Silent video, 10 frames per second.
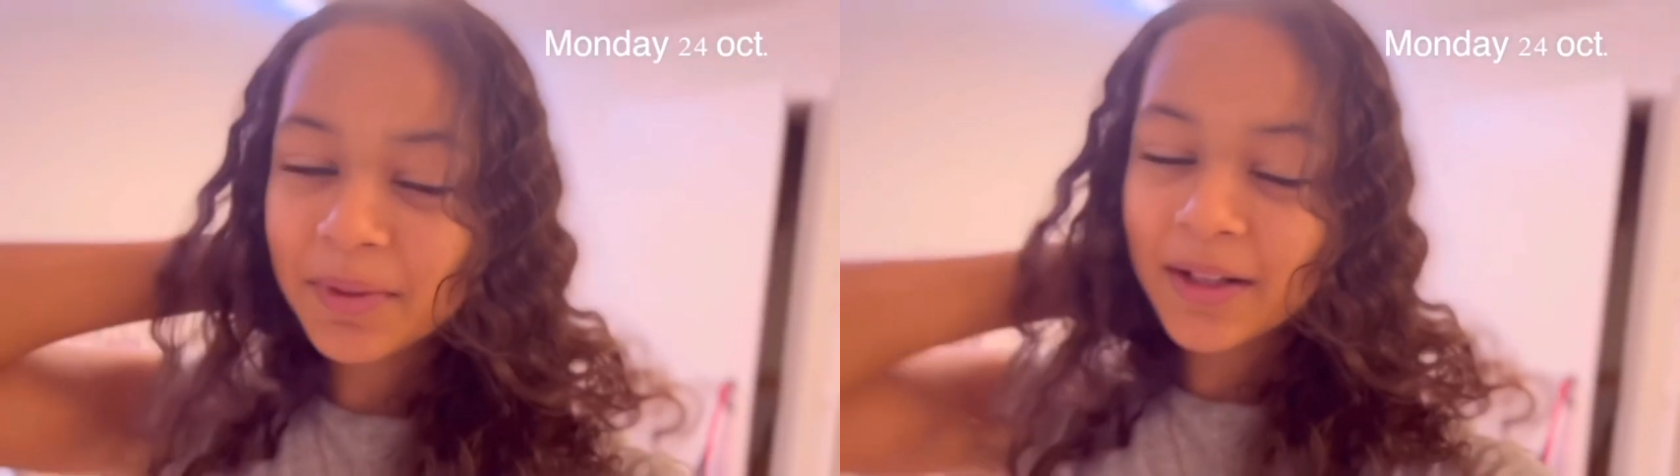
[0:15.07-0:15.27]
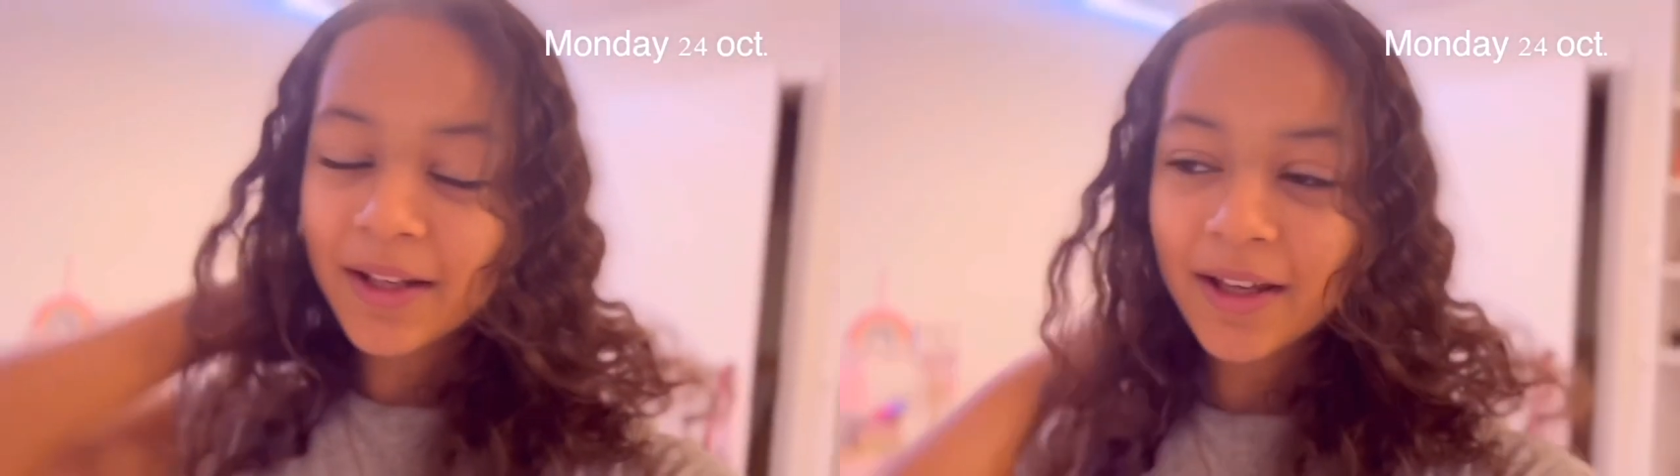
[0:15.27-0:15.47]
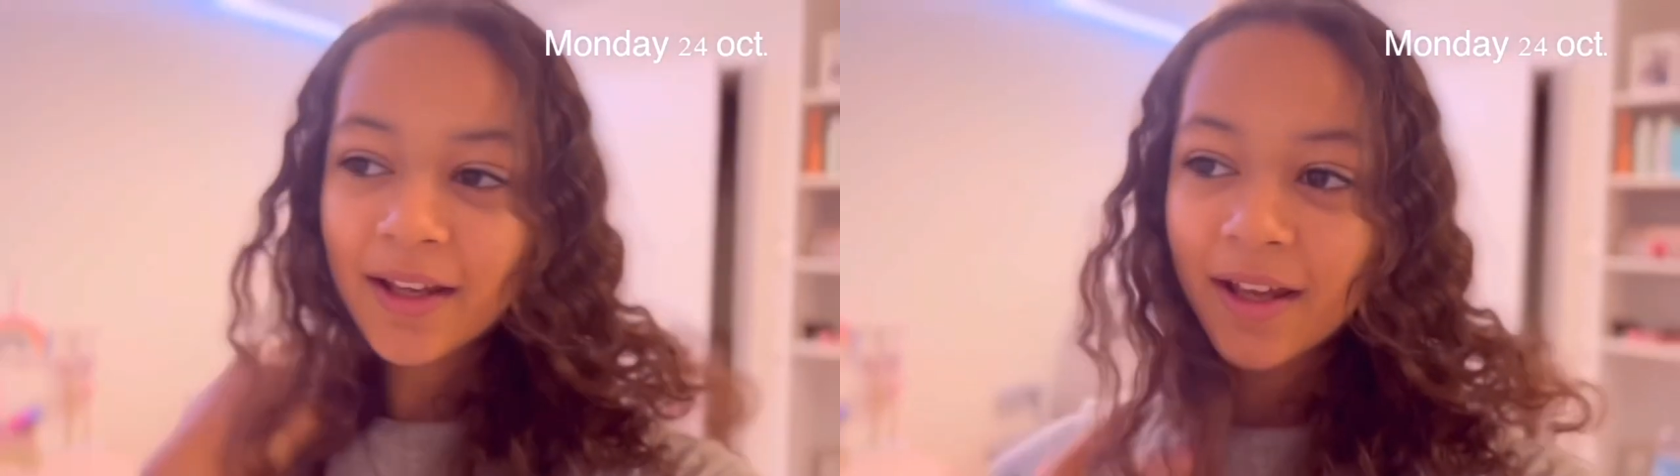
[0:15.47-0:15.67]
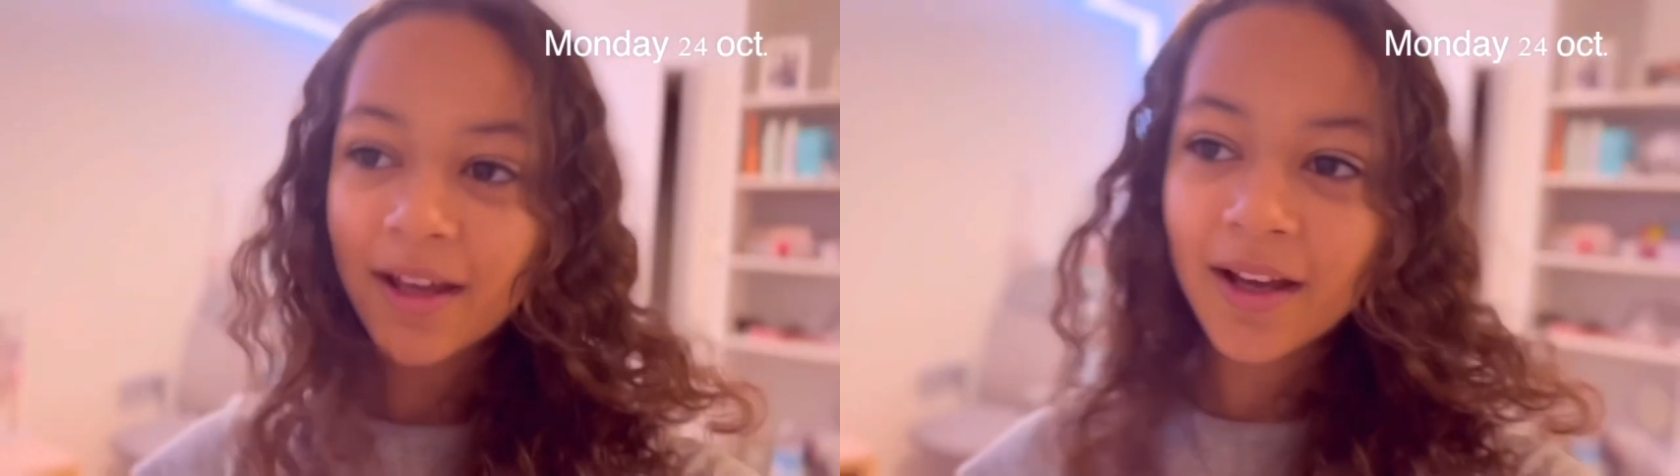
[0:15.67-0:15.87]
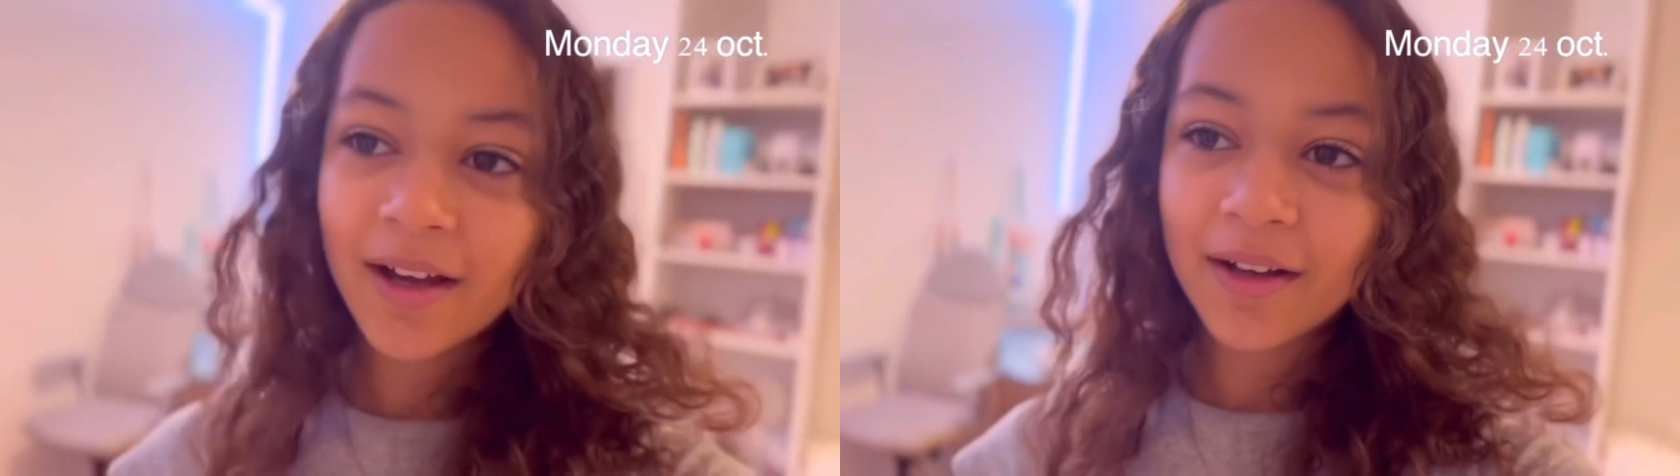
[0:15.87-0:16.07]
Monday.
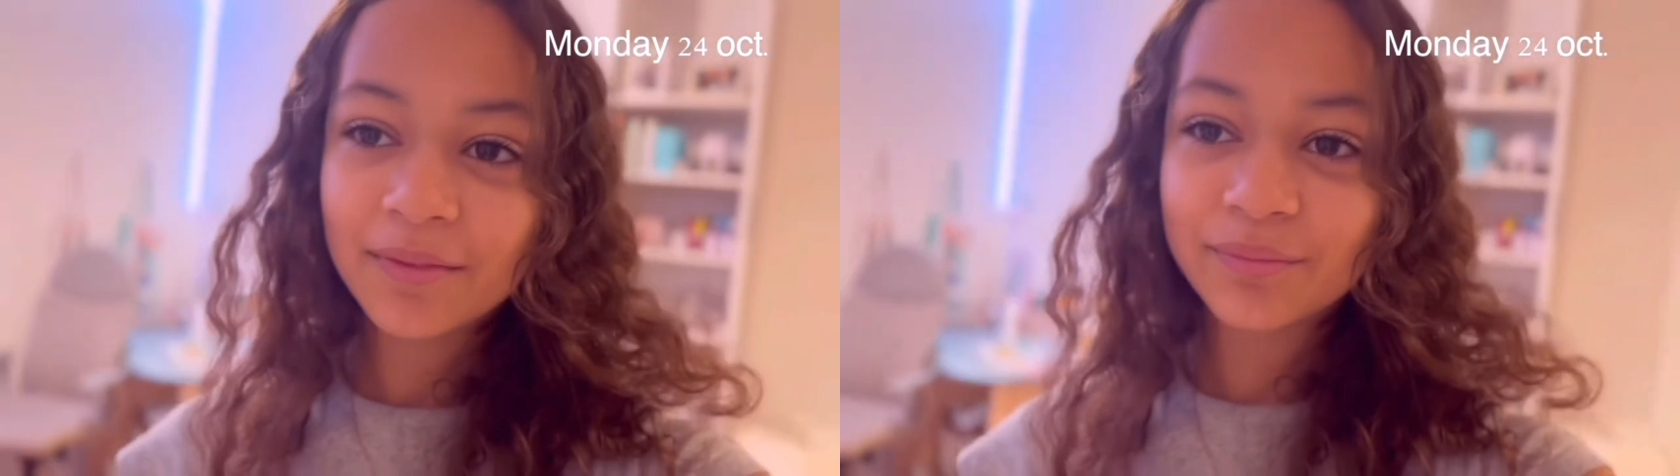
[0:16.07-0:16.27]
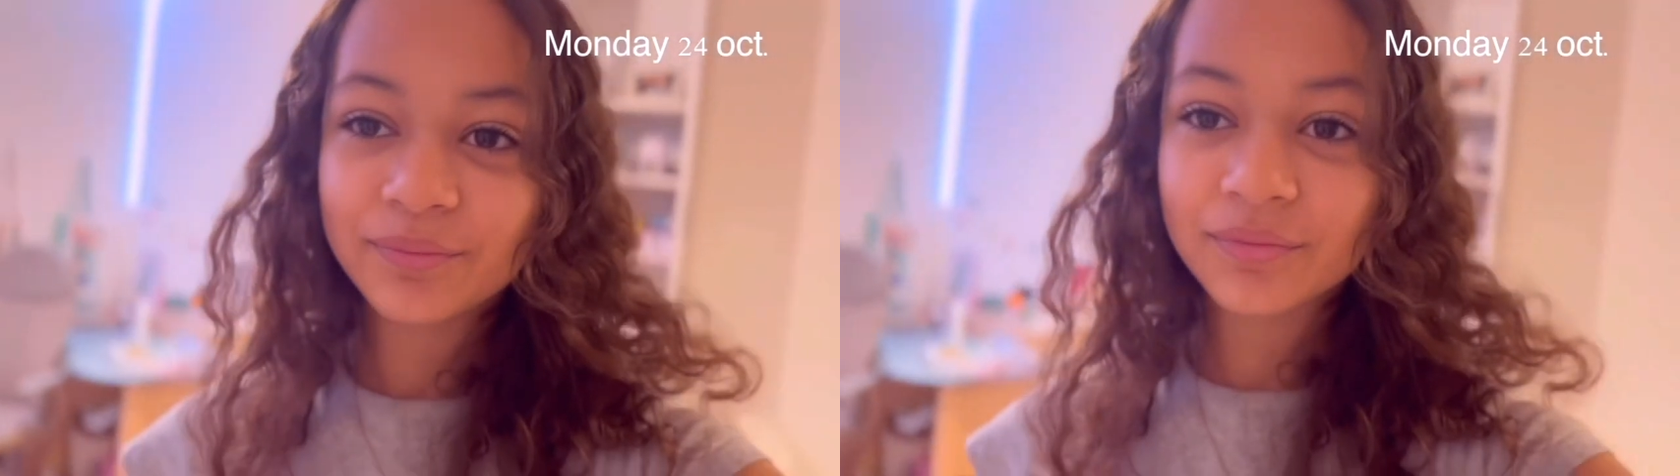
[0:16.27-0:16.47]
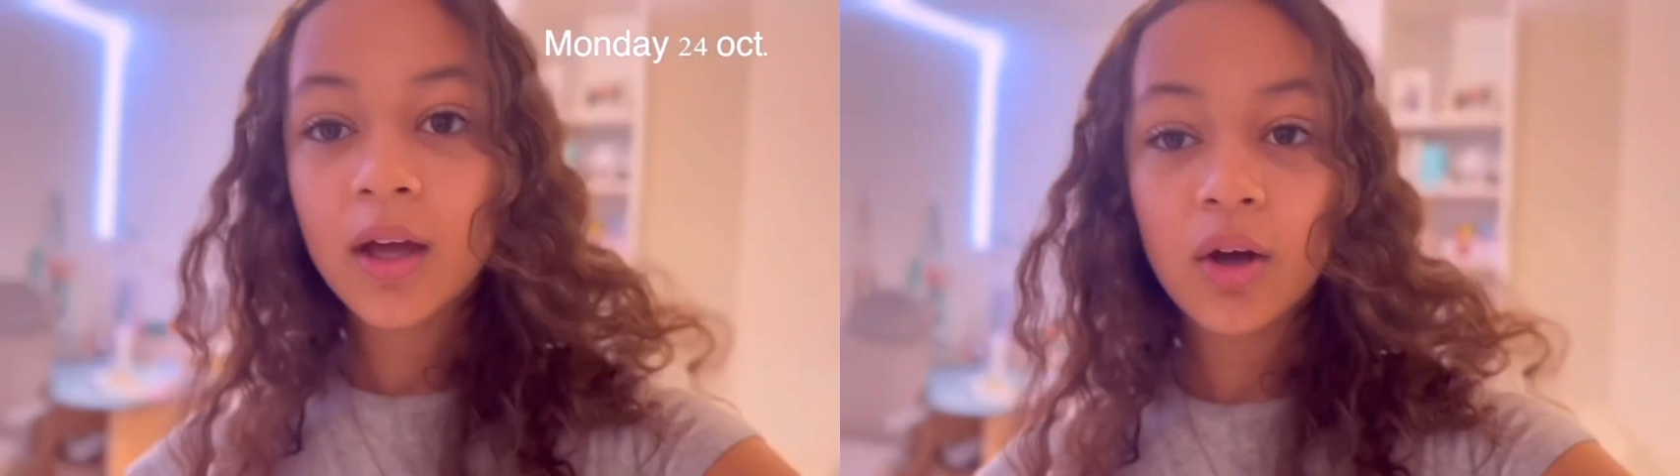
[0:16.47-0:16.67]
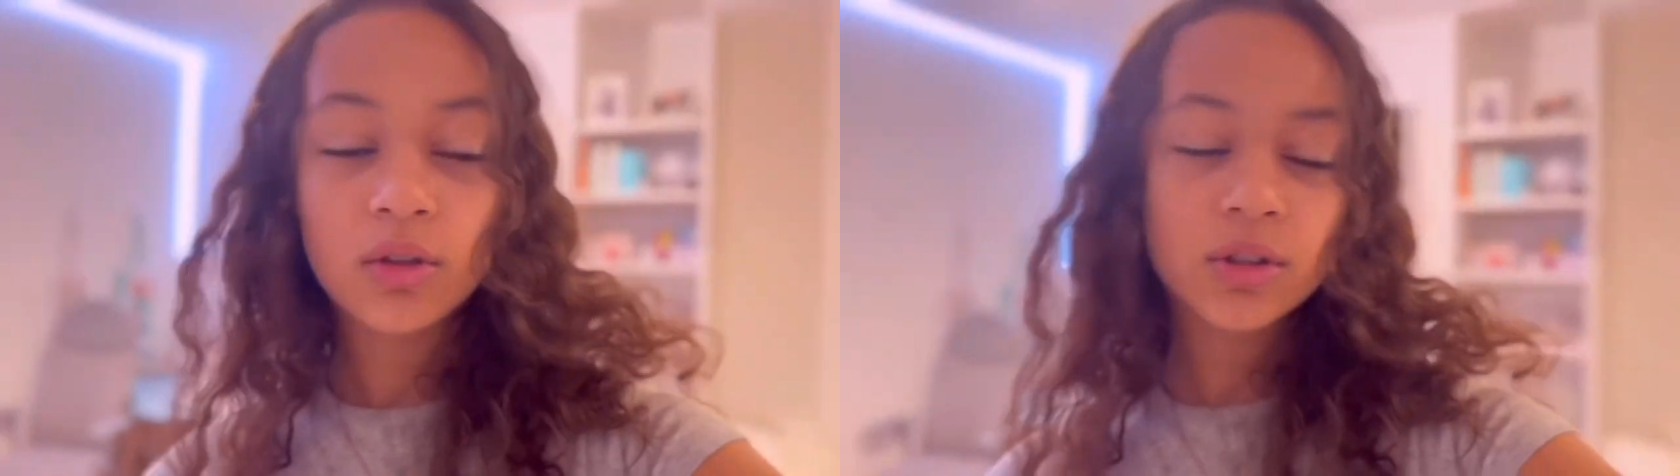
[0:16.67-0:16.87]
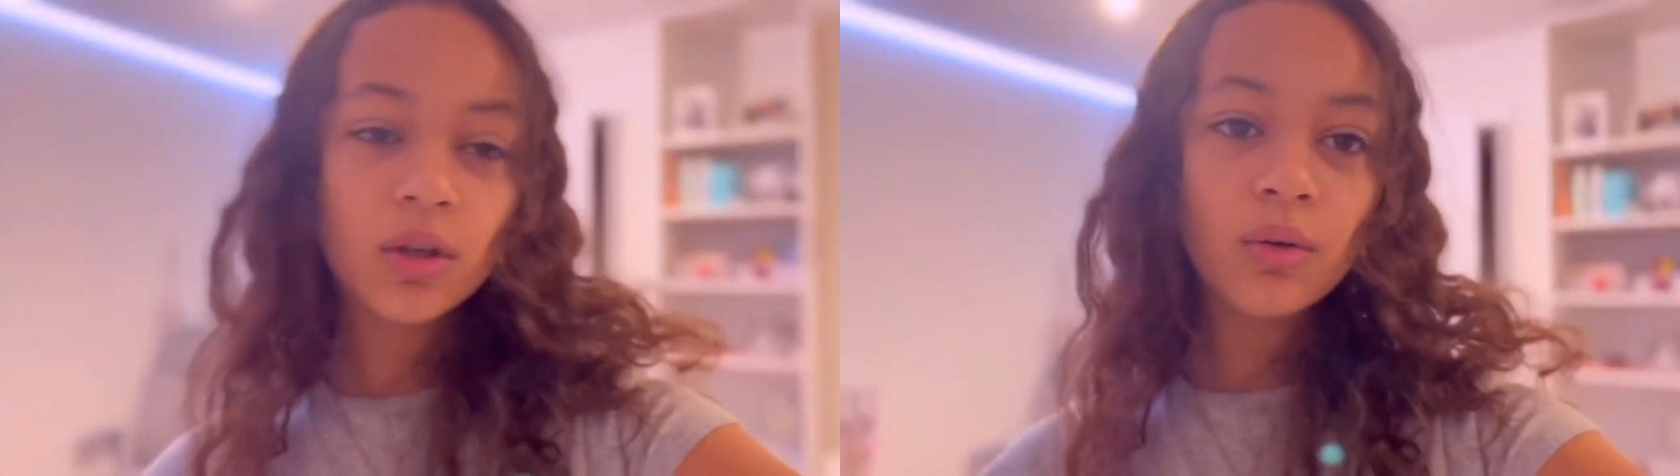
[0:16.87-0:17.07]

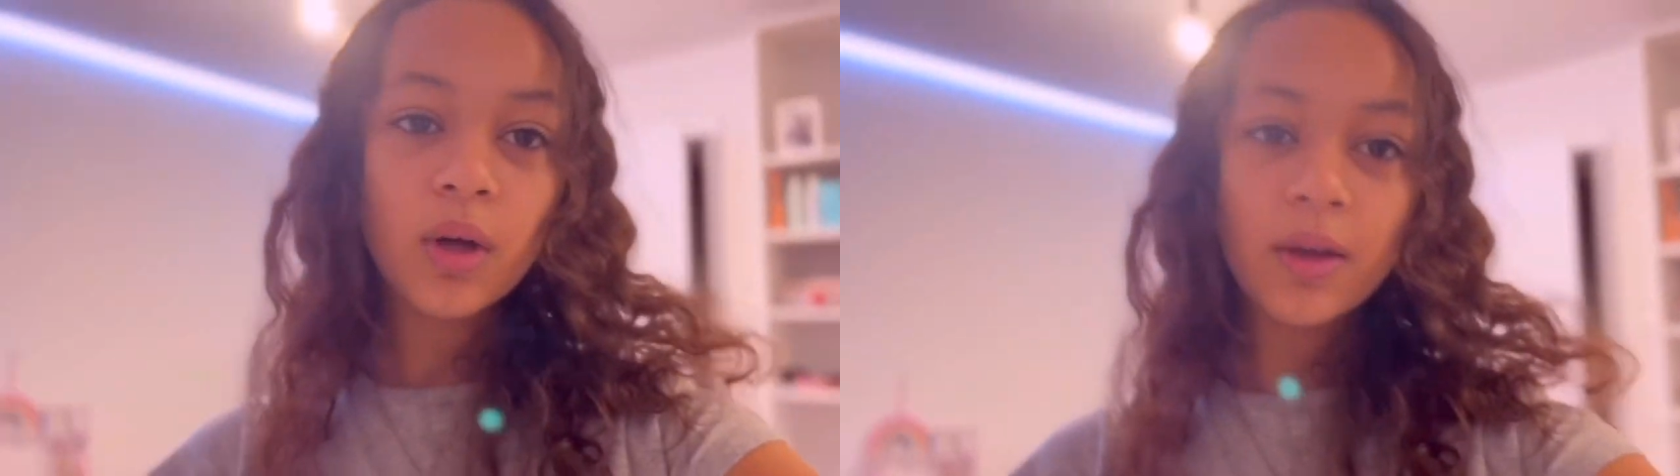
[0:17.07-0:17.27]
Also,